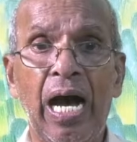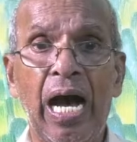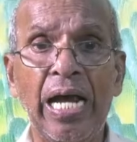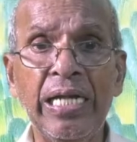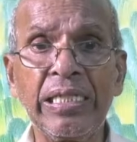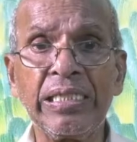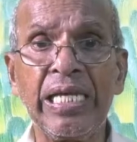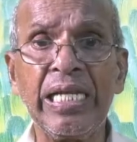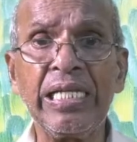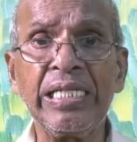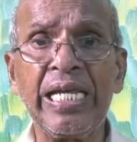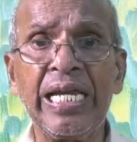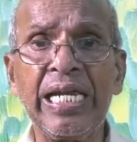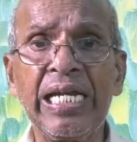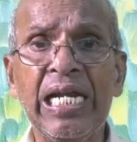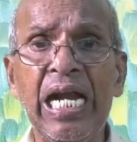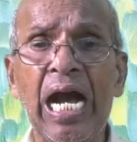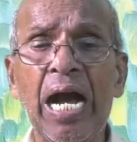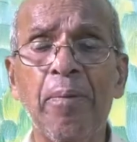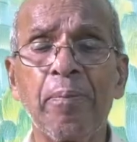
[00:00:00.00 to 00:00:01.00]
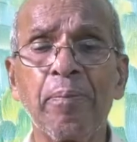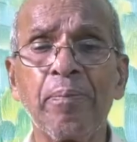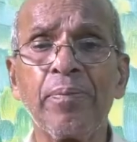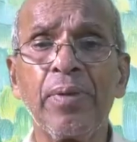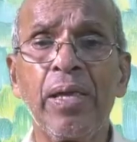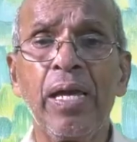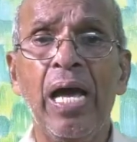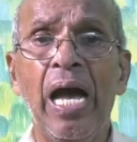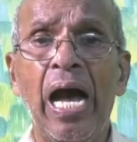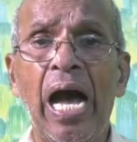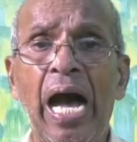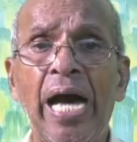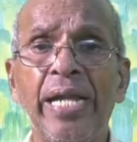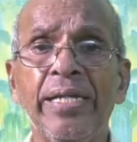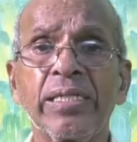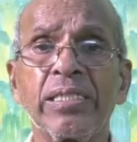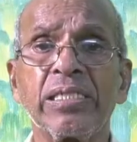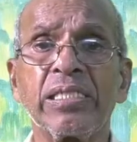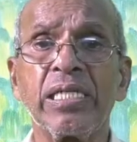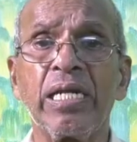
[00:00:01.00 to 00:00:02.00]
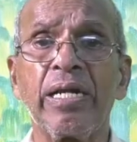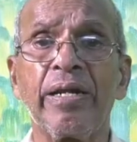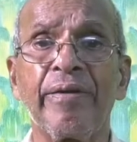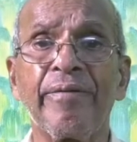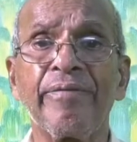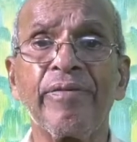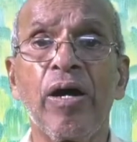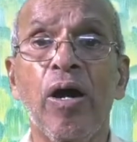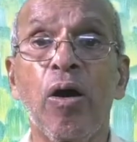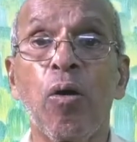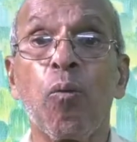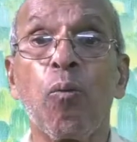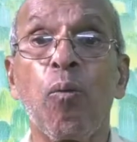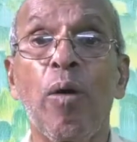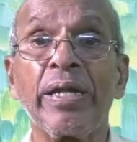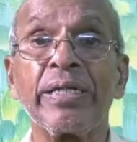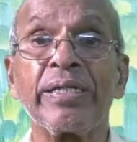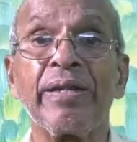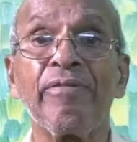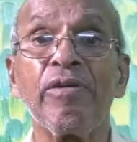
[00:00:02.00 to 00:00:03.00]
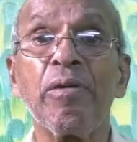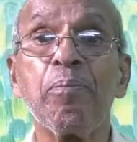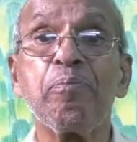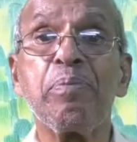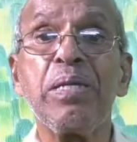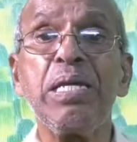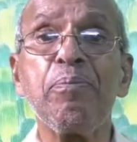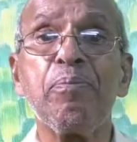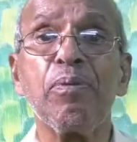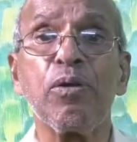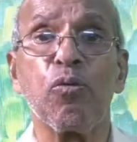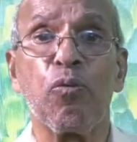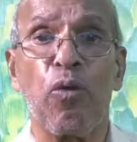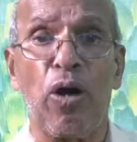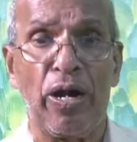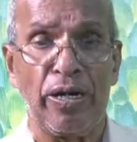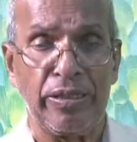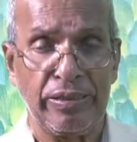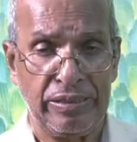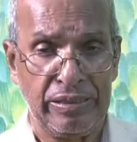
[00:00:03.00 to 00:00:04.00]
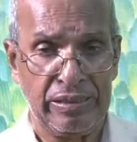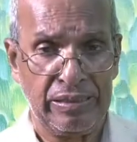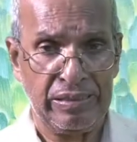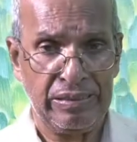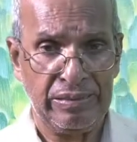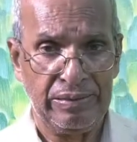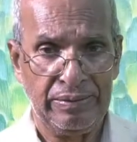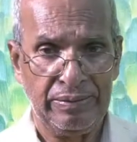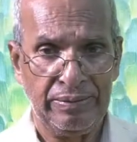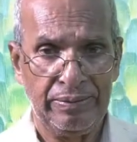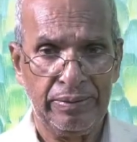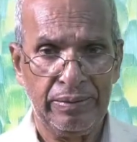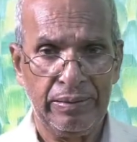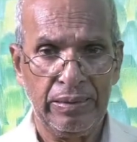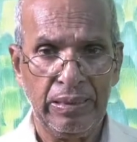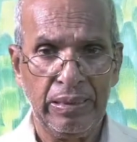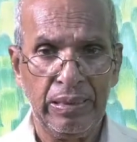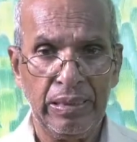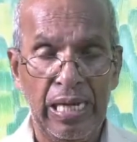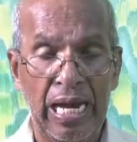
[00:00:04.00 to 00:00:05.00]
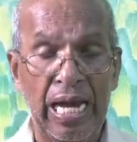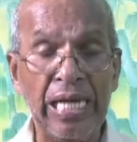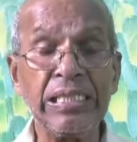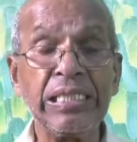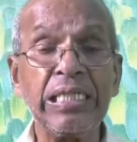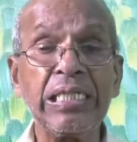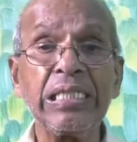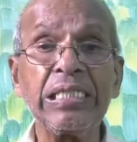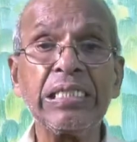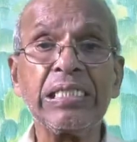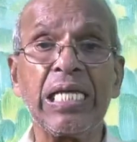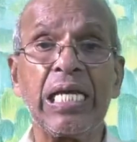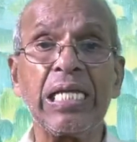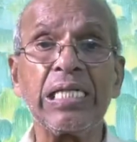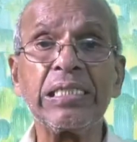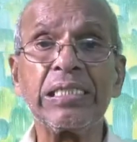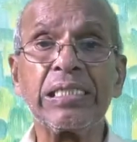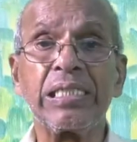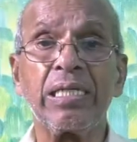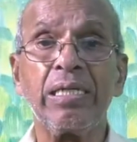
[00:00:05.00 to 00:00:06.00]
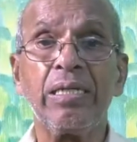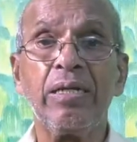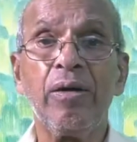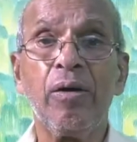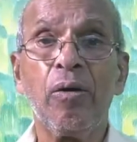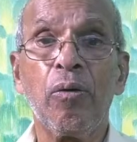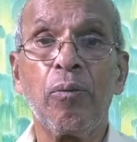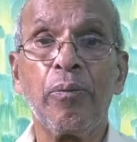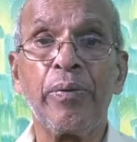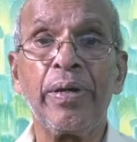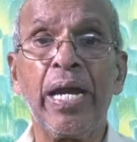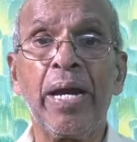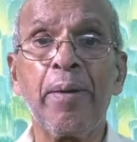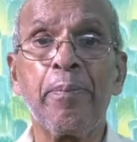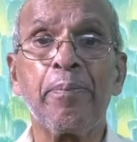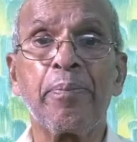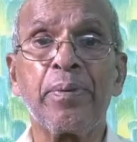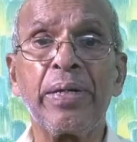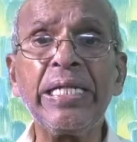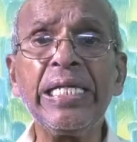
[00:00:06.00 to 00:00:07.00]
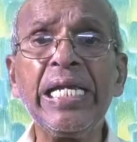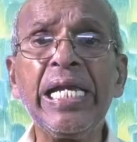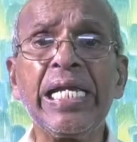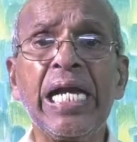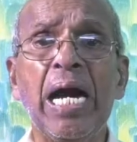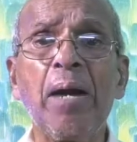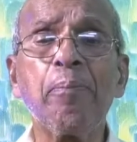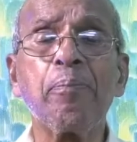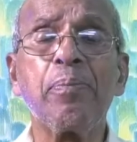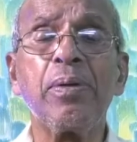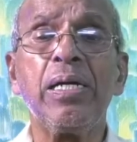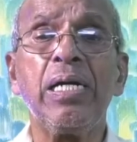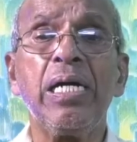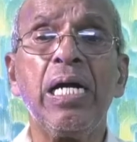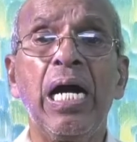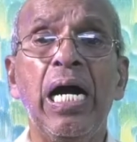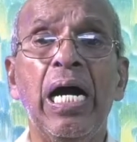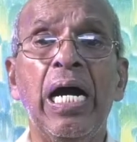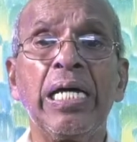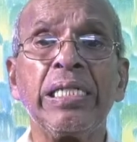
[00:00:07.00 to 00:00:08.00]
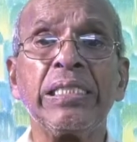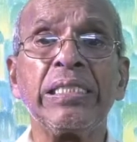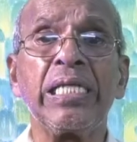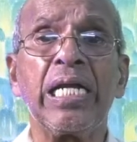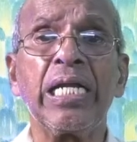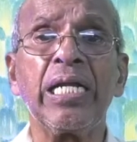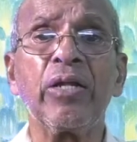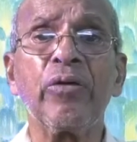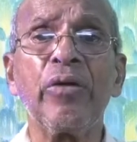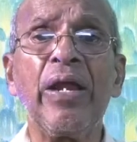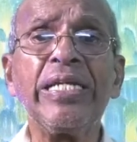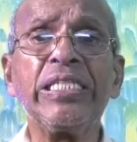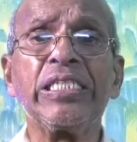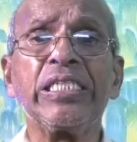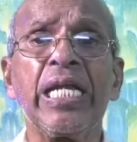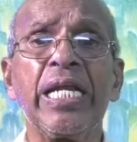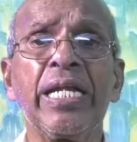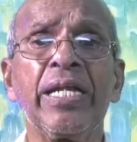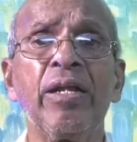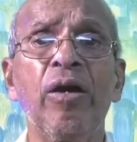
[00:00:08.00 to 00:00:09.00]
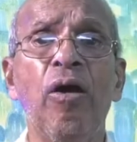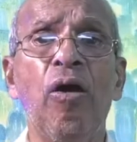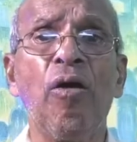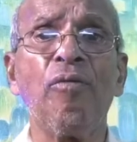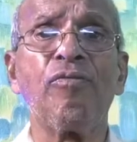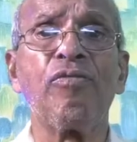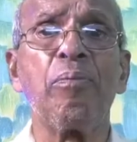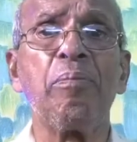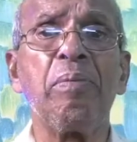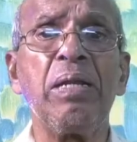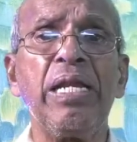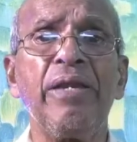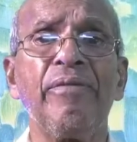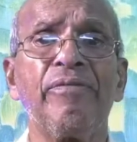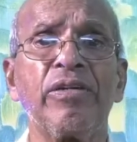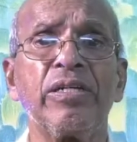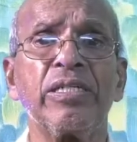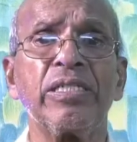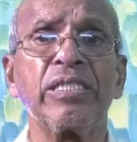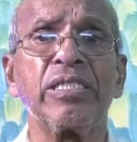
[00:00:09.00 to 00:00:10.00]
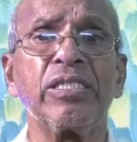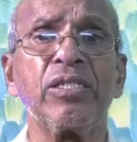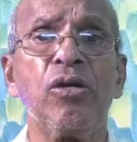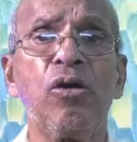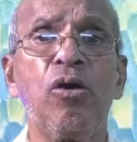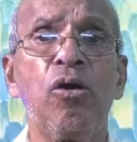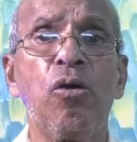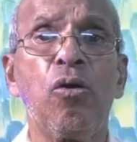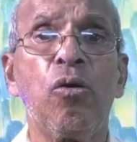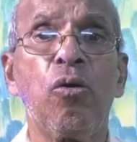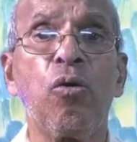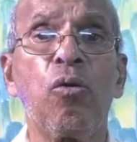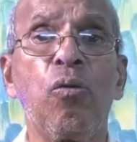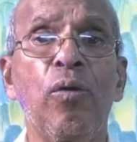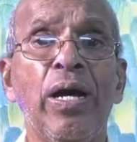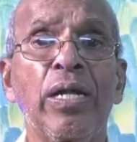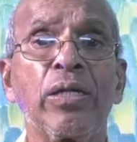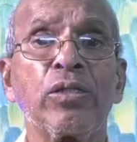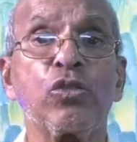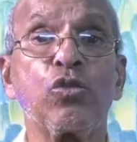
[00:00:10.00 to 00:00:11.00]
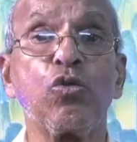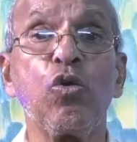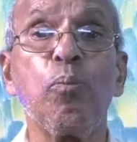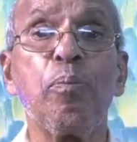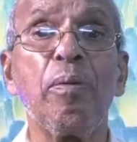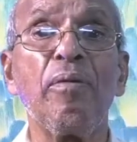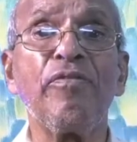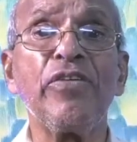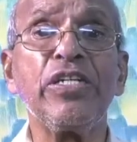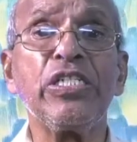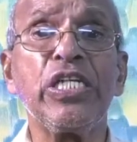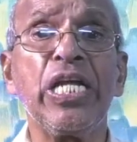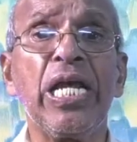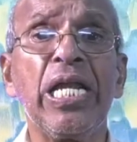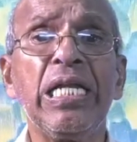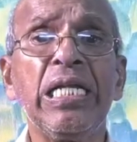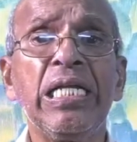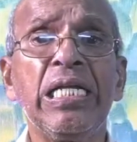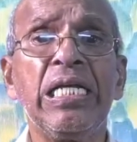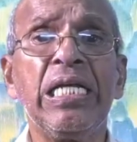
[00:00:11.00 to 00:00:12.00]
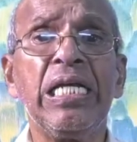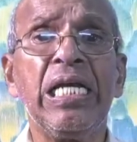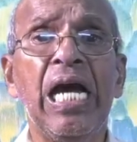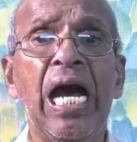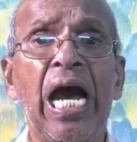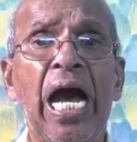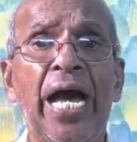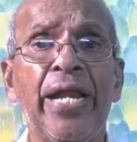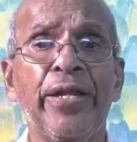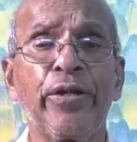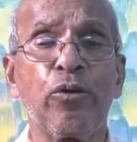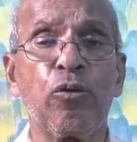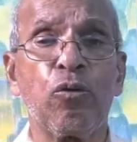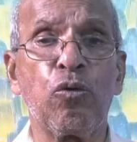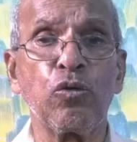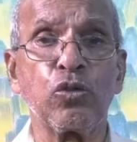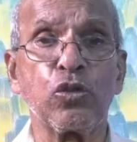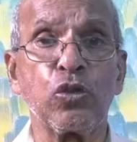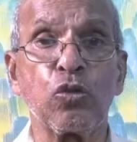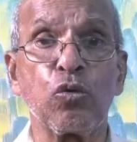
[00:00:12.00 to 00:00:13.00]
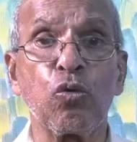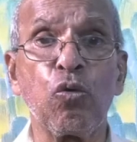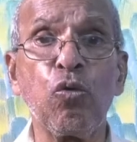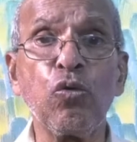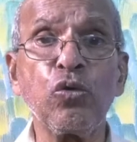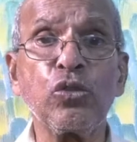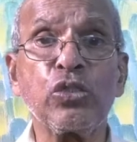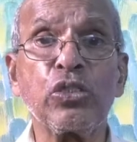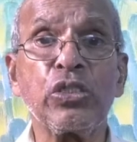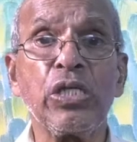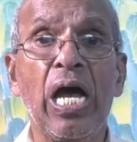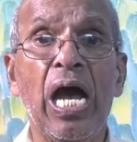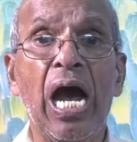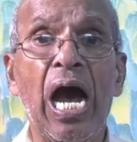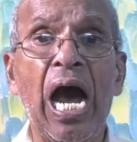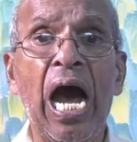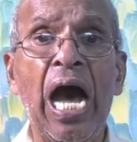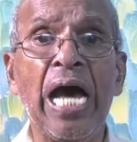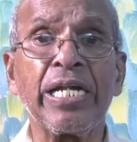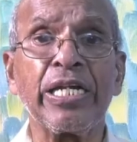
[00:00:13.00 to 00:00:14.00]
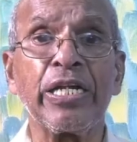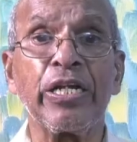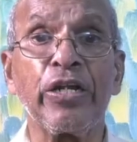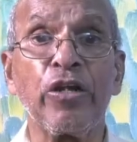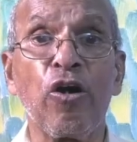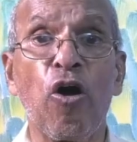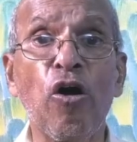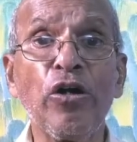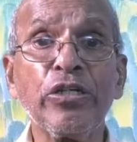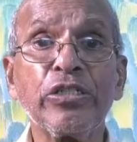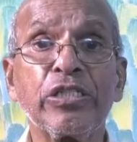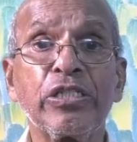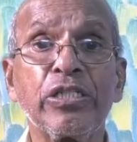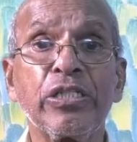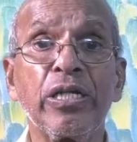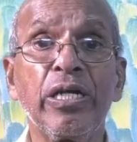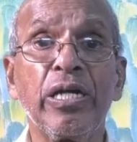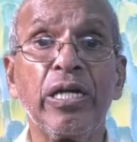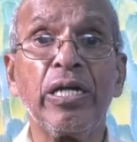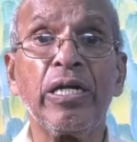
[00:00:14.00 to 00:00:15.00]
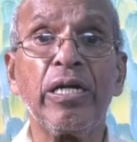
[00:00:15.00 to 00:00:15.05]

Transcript: and then they come and serve whatever people want. As a result, we are bringing up a generation of believers who are superficial and whose roots are not